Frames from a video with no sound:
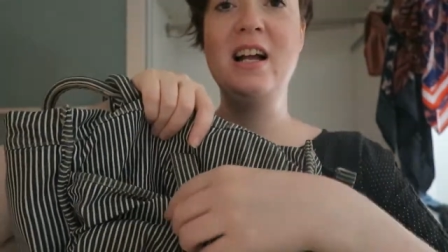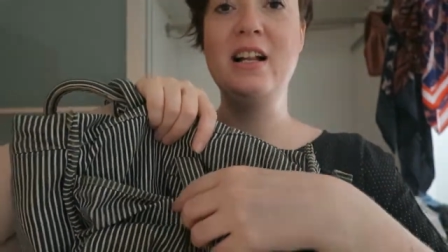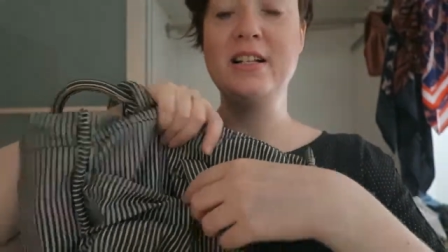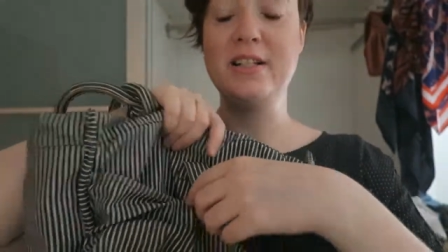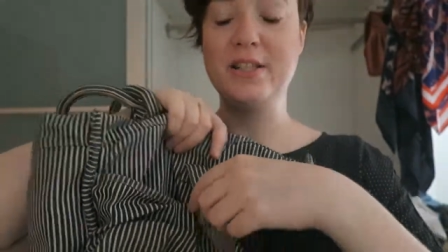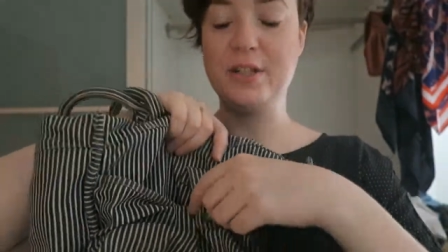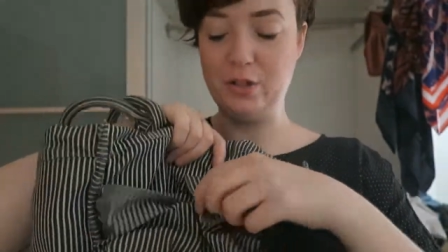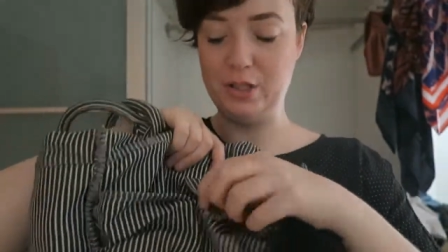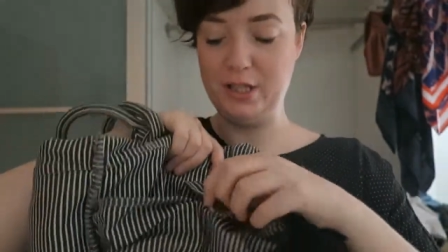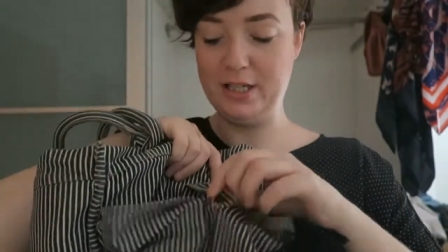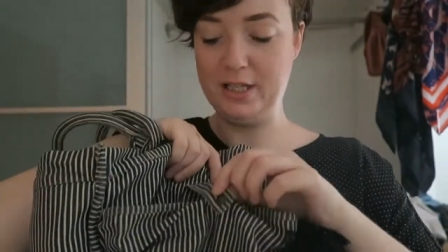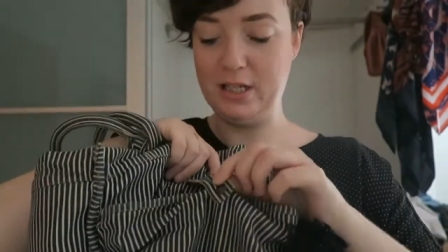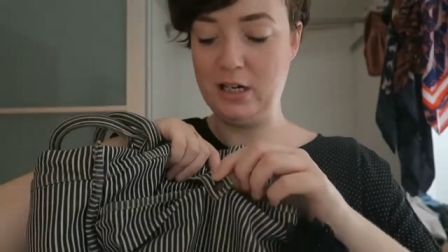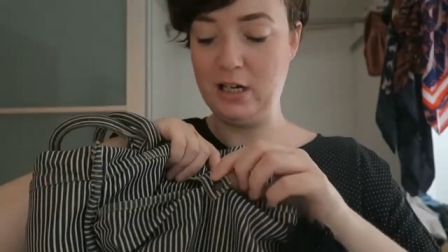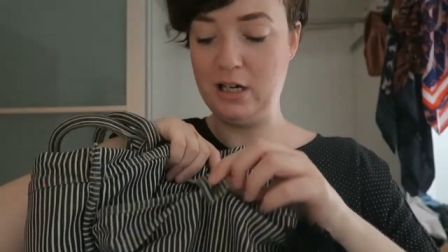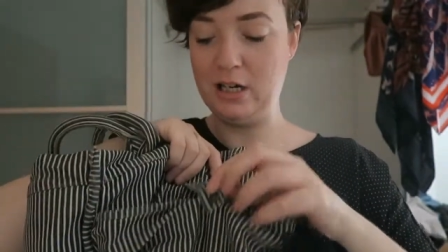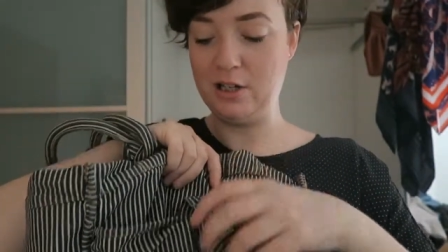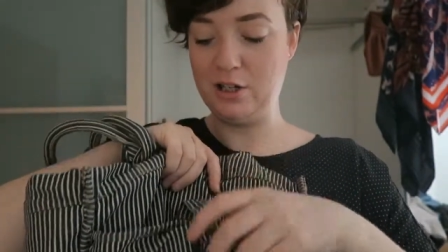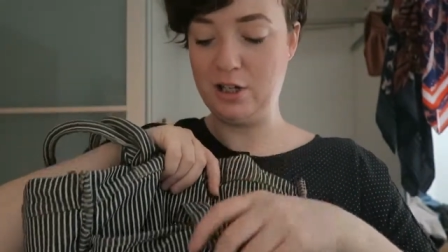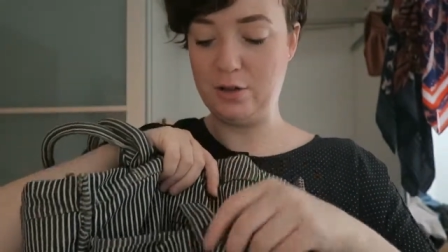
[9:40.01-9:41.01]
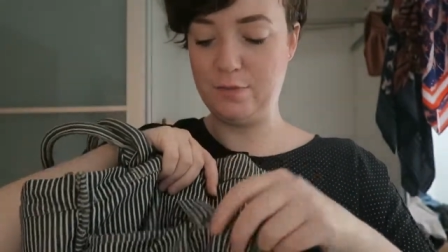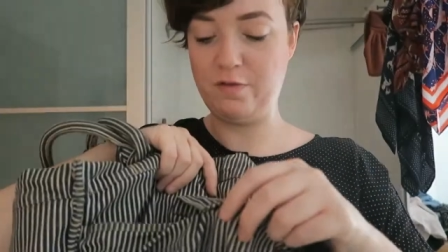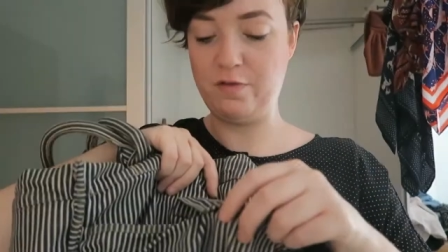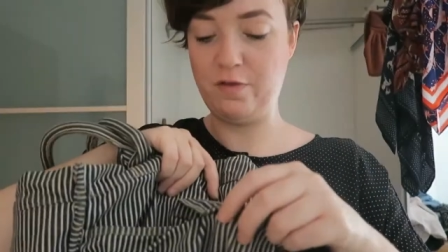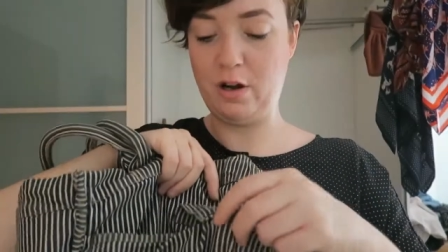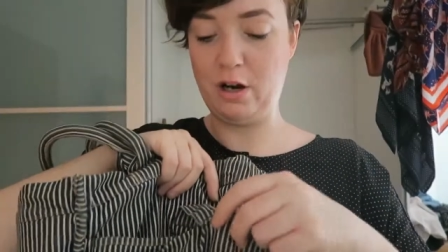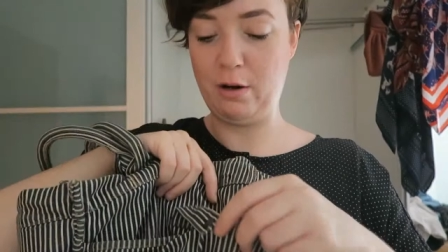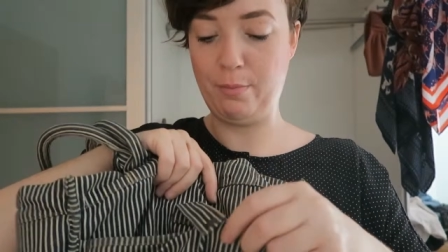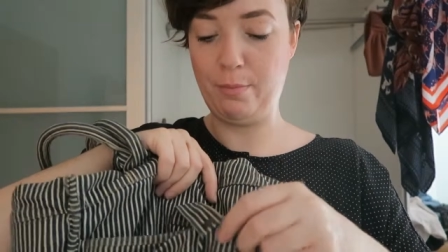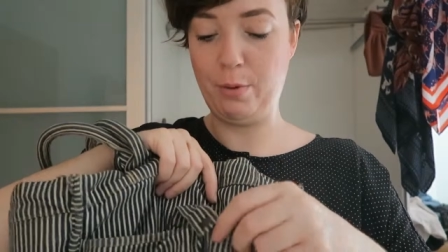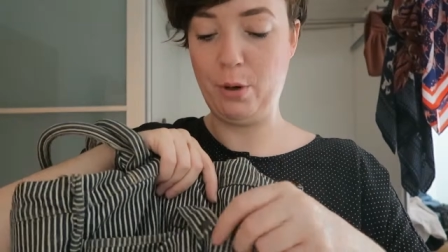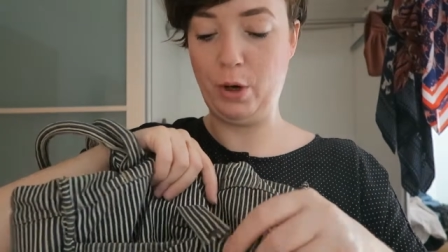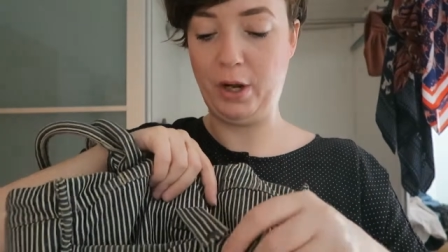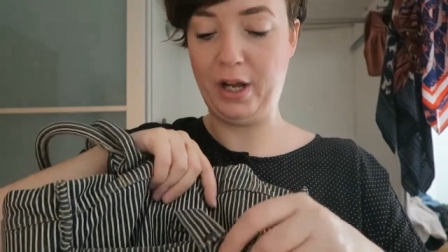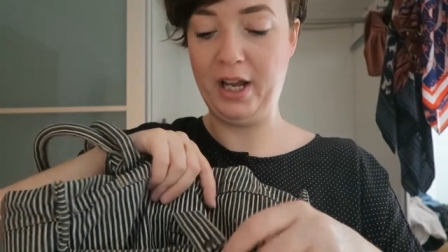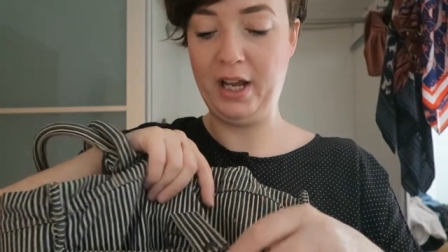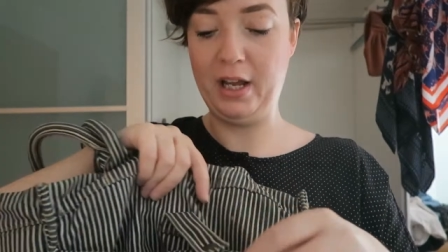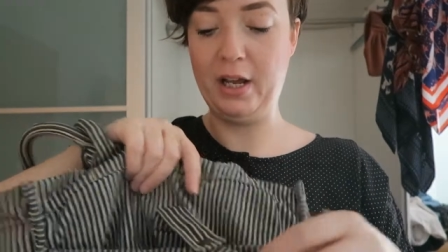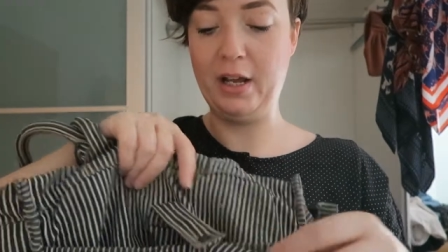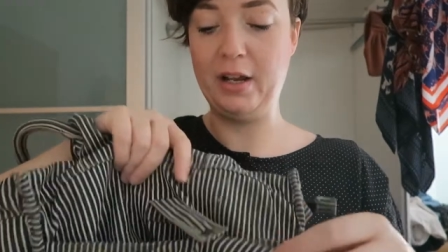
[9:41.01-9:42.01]
It's got this large front
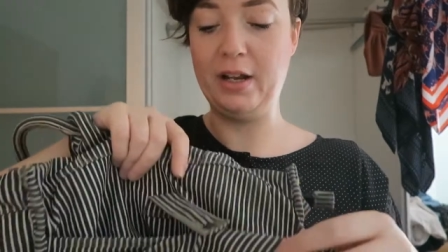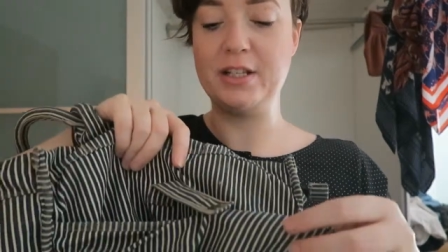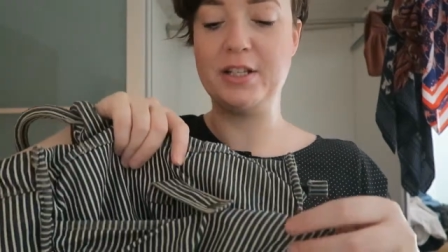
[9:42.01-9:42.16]
pocket